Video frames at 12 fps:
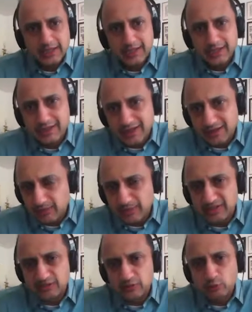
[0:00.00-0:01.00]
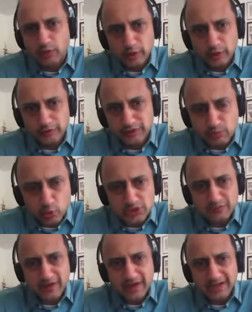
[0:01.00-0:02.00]
India remains one of the
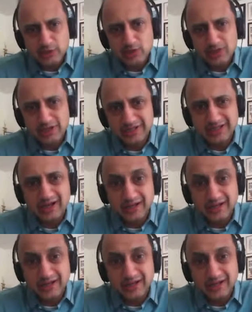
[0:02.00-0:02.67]
most financially